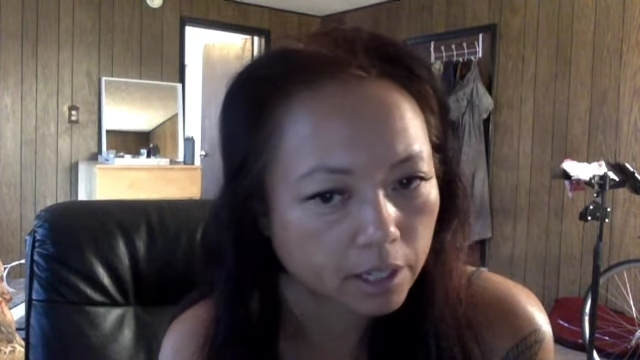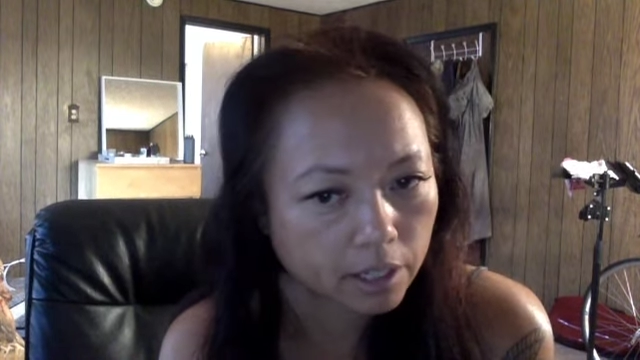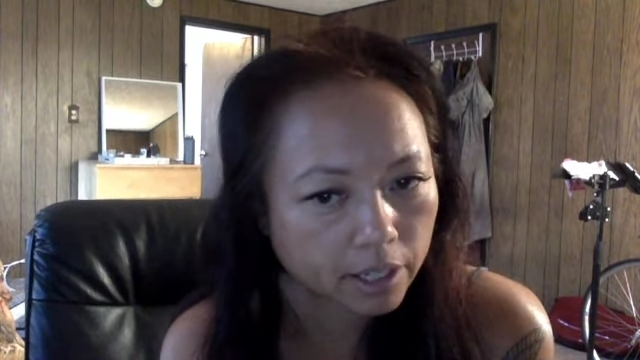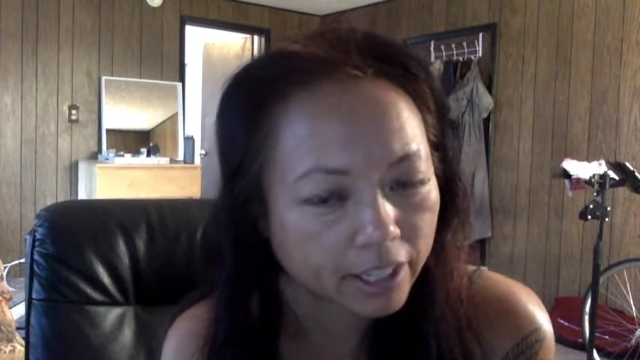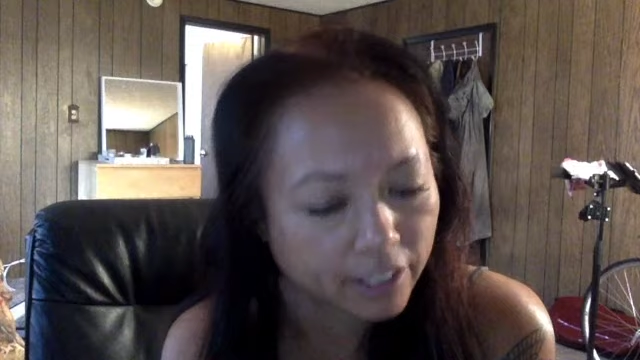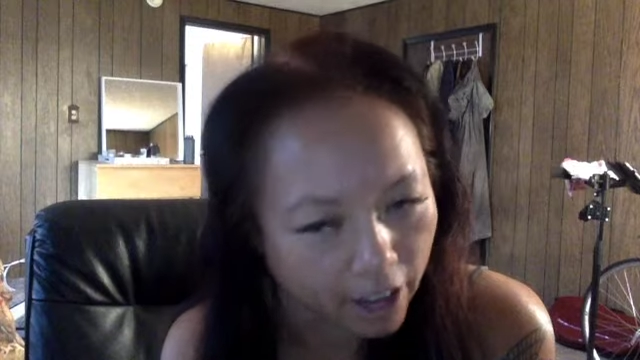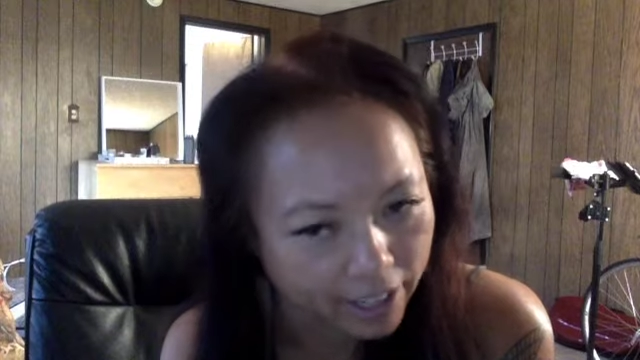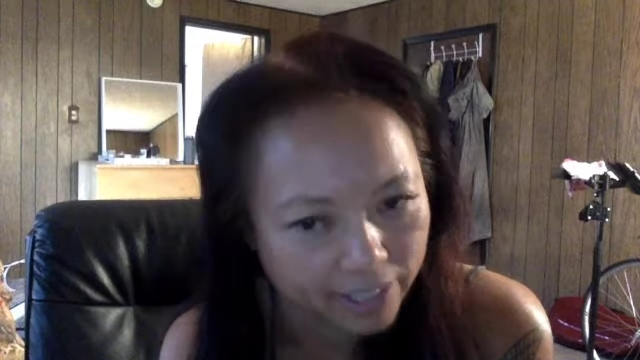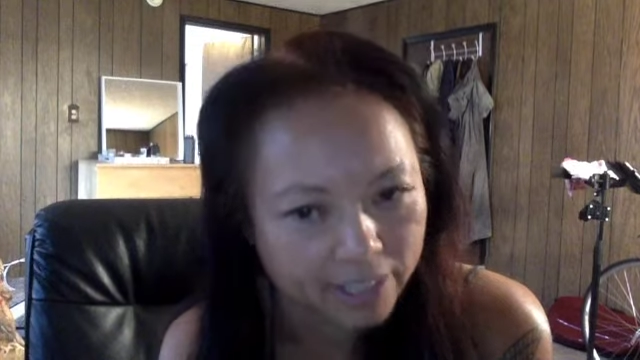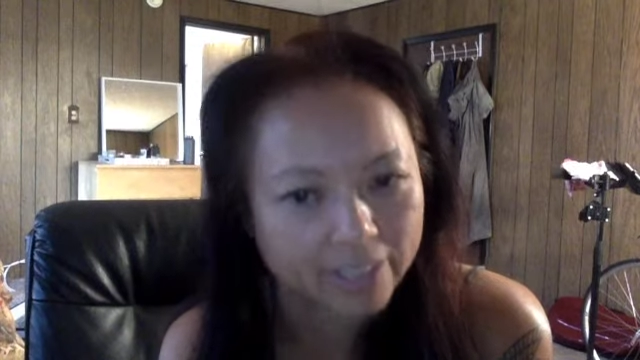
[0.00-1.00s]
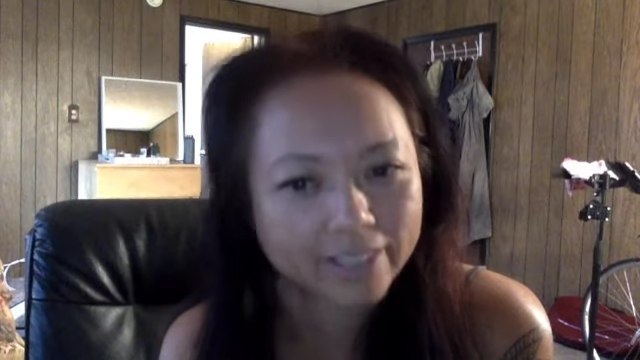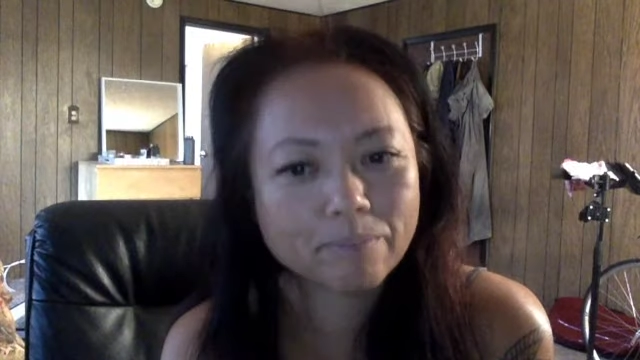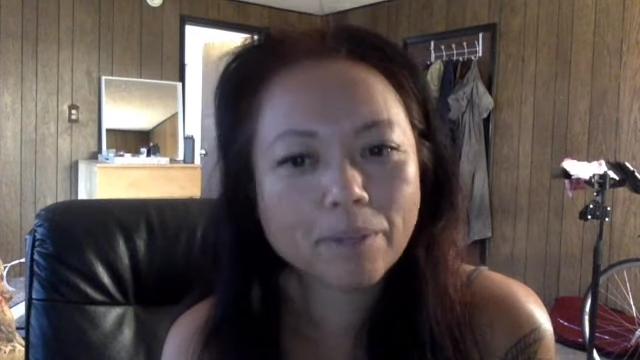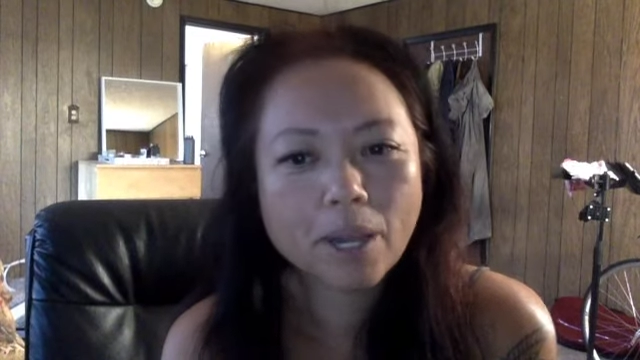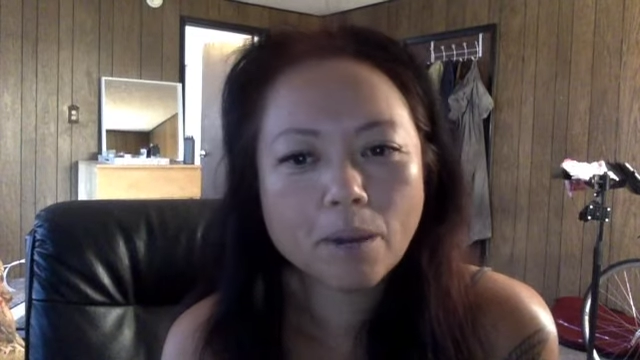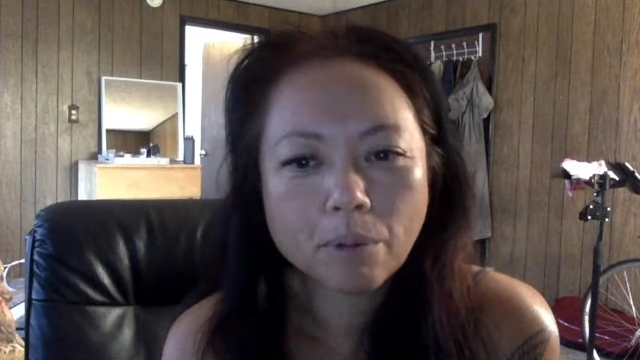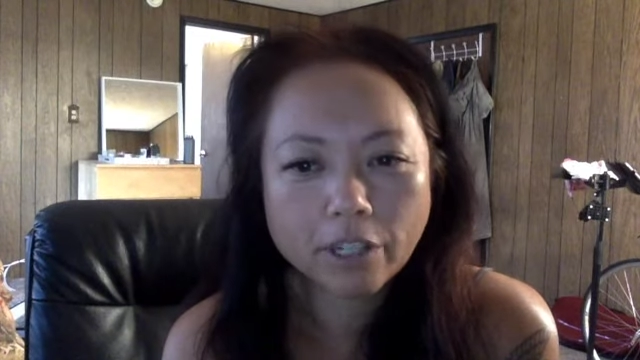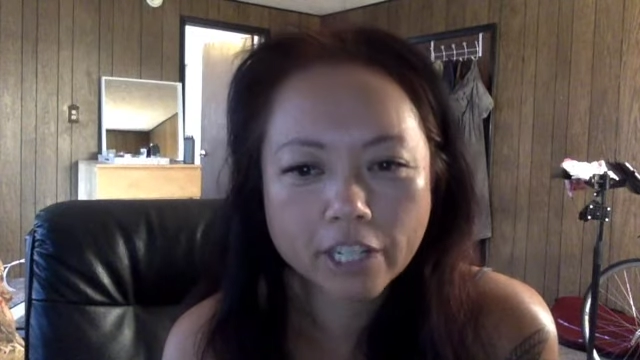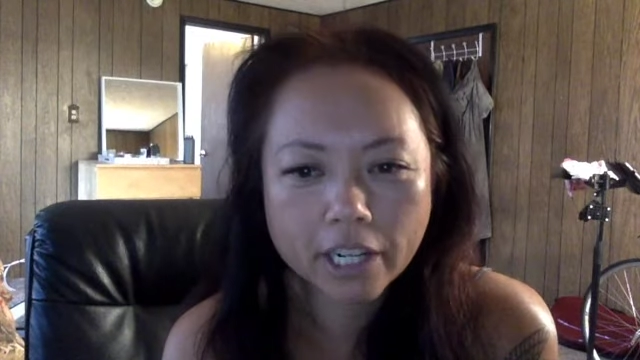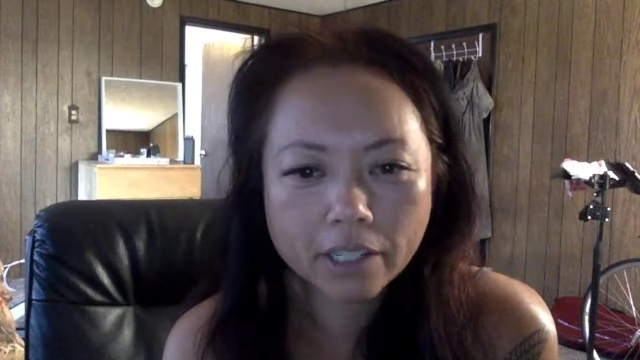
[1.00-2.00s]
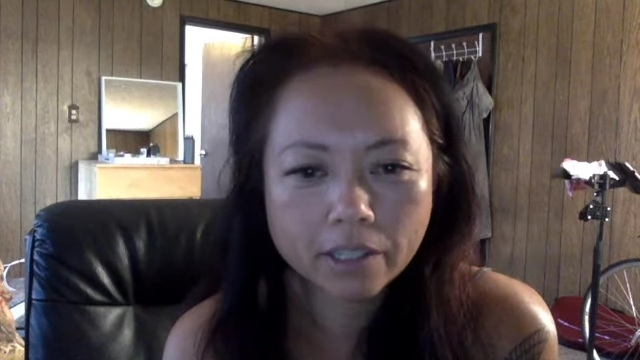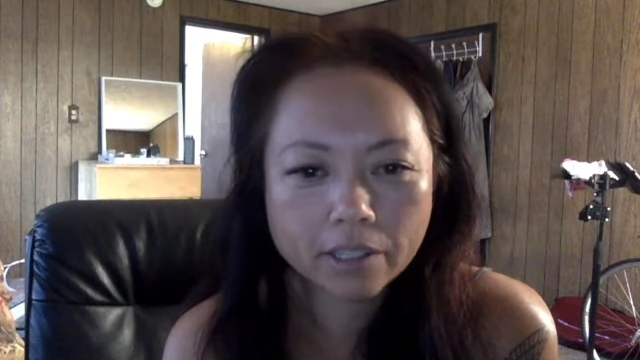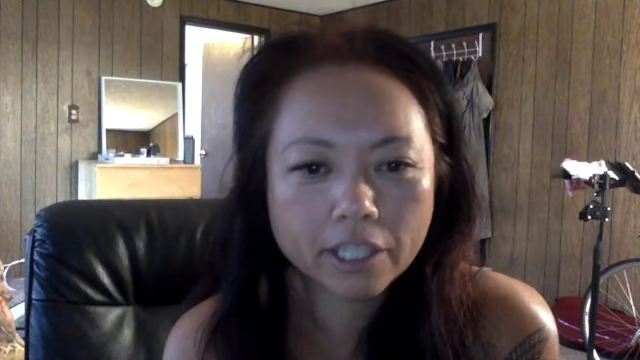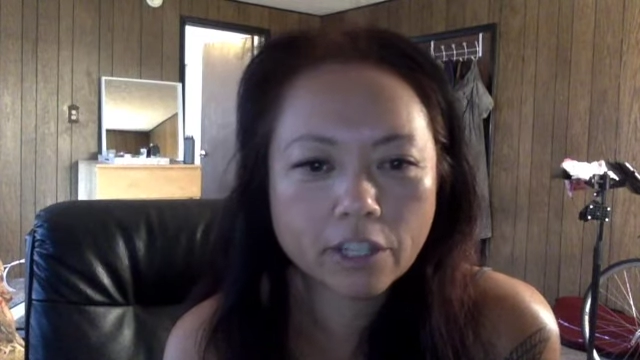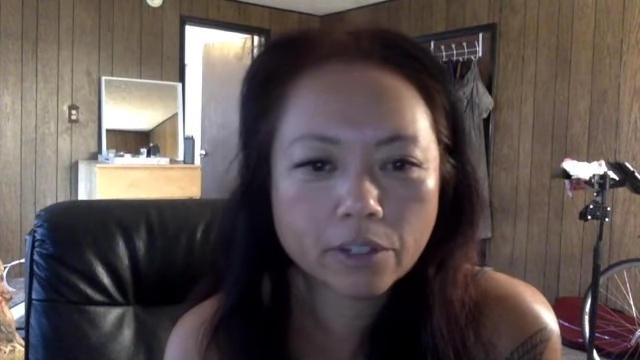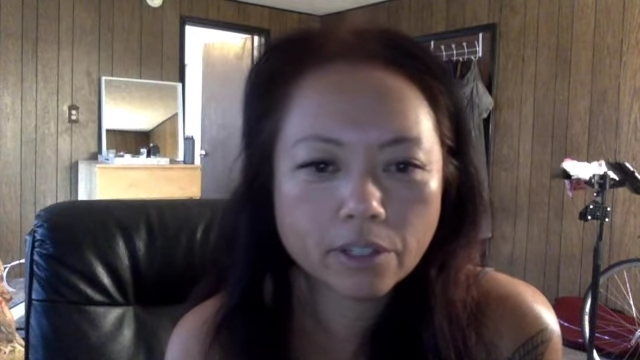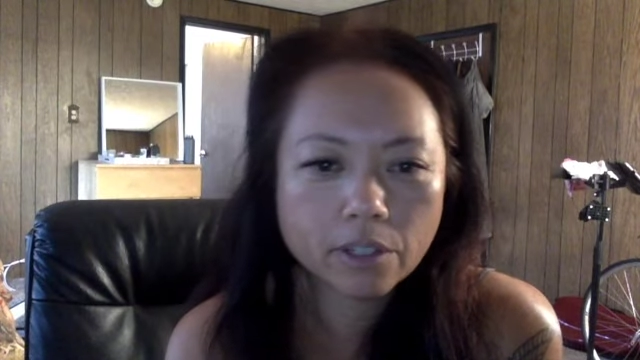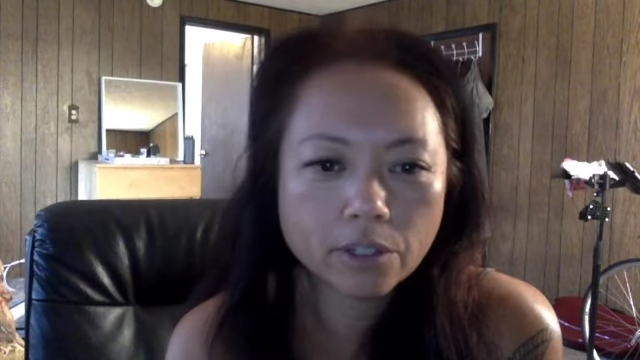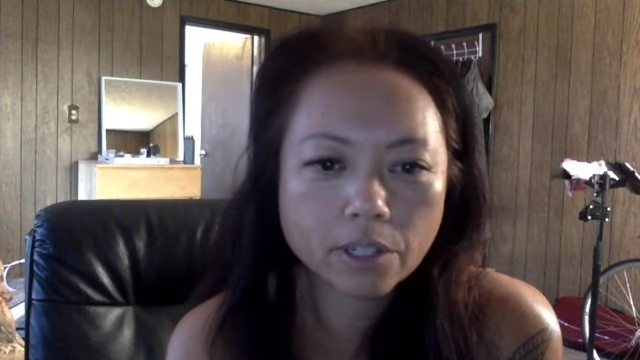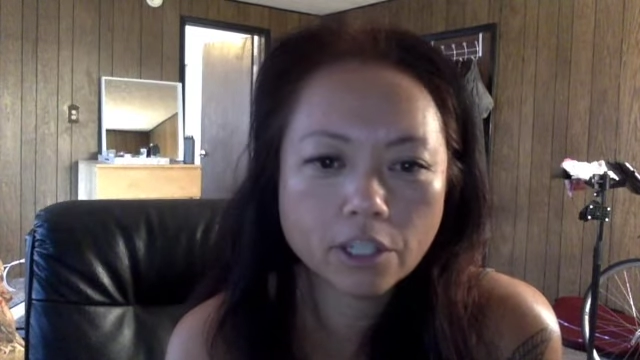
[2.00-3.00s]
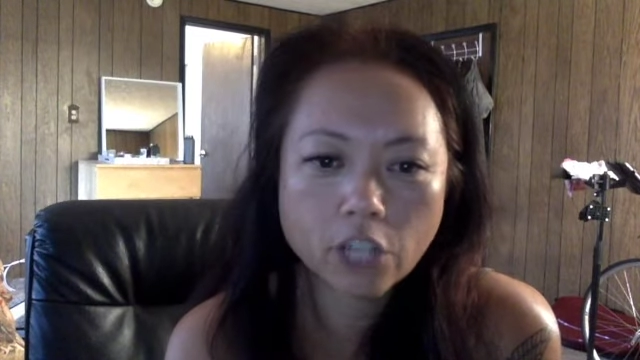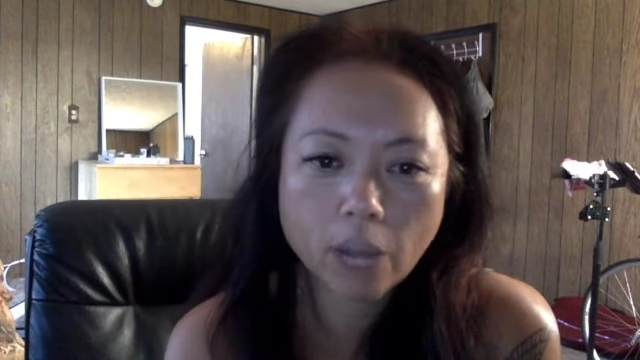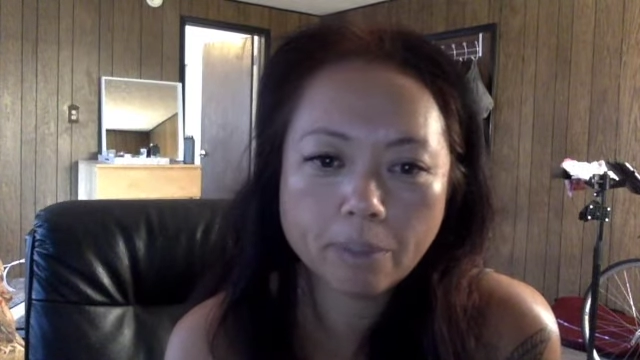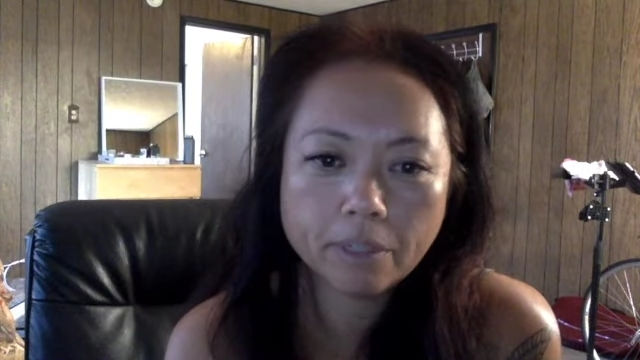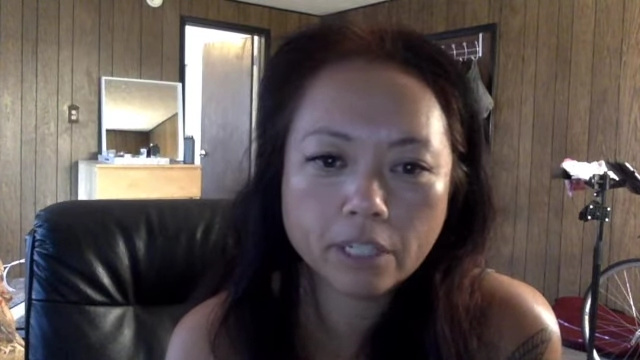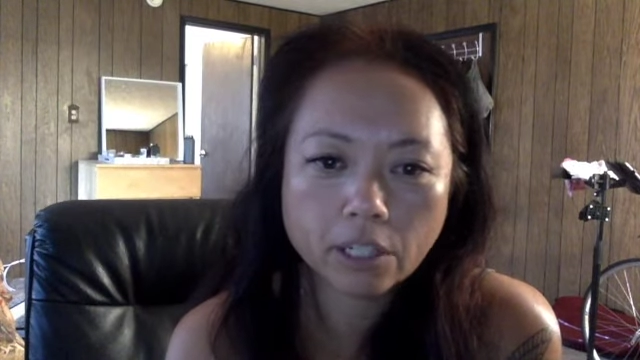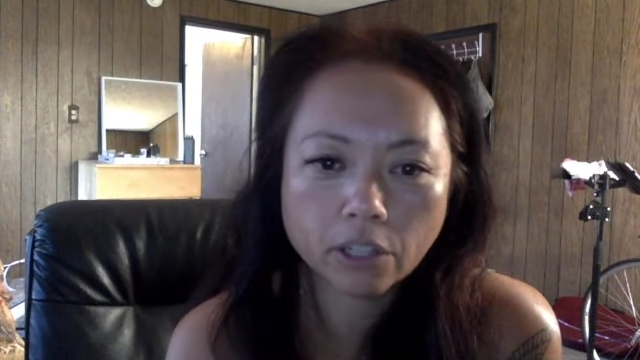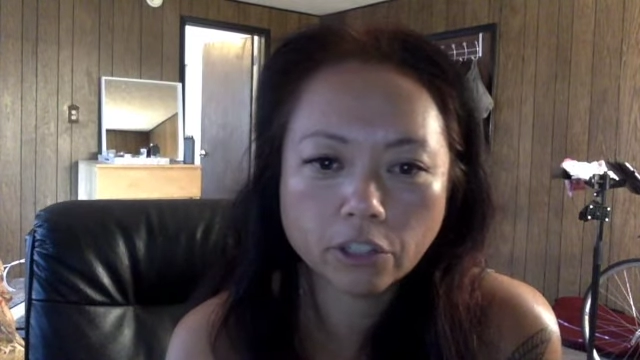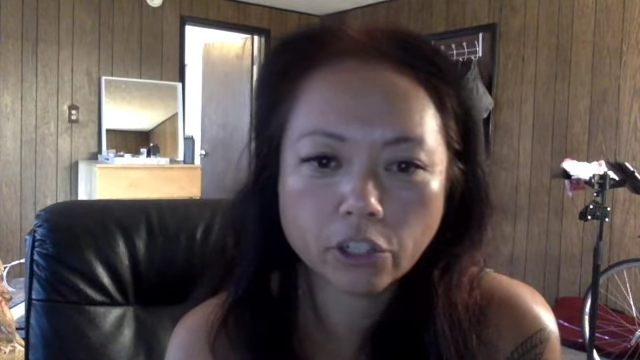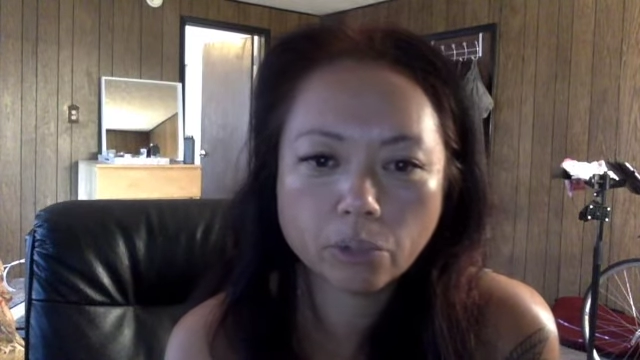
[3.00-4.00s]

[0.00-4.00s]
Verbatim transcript: exoticism, particularly those of the Japanese culture,